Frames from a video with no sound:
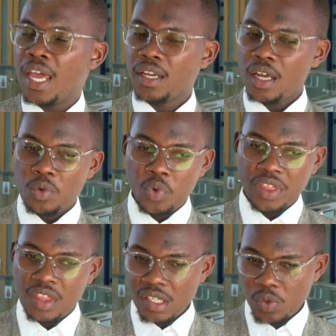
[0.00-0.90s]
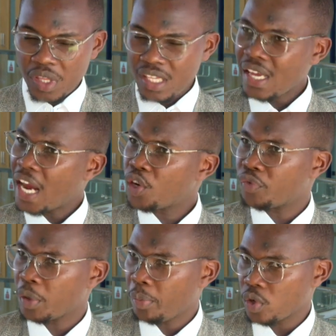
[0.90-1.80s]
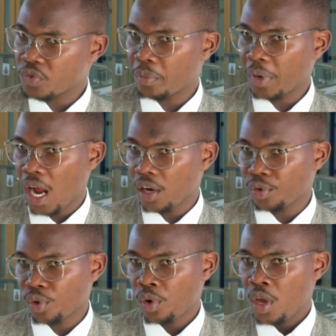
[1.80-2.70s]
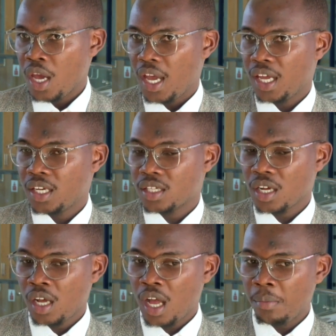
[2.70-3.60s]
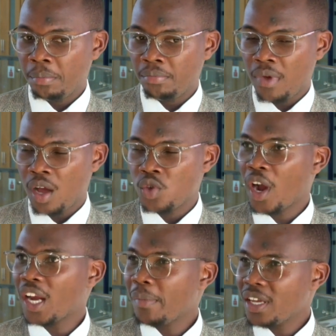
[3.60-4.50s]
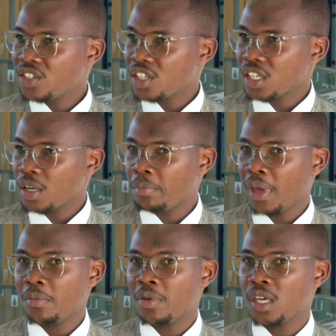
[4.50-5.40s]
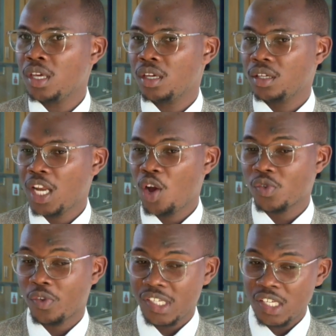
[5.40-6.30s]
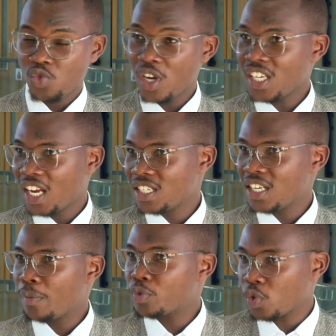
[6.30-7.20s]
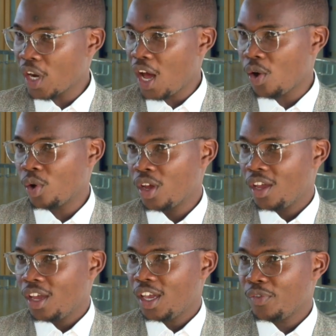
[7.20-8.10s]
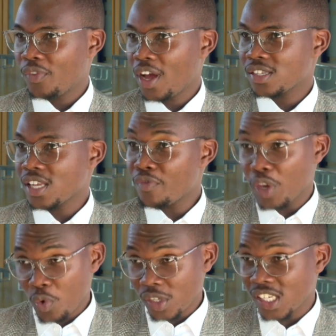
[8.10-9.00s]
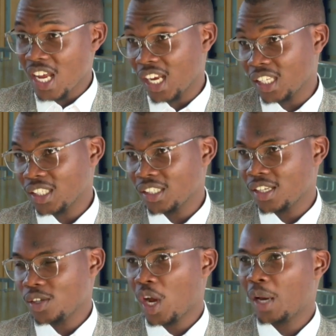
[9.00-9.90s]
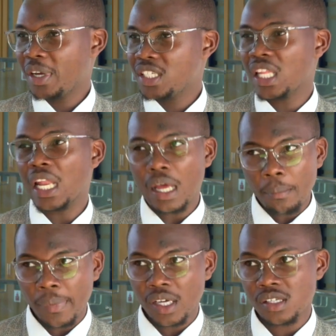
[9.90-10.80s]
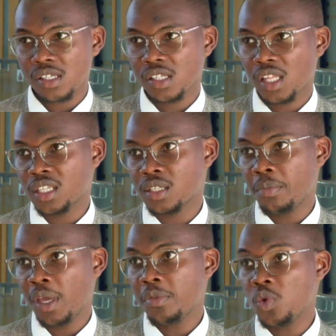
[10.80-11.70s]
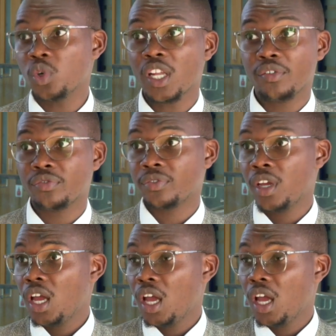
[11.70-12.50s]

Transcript: And with this kind of report from KALRO, and you can imagine maybe now, since 2019 up to now, if a survey was done, you can imagine the numbers that maybe would have,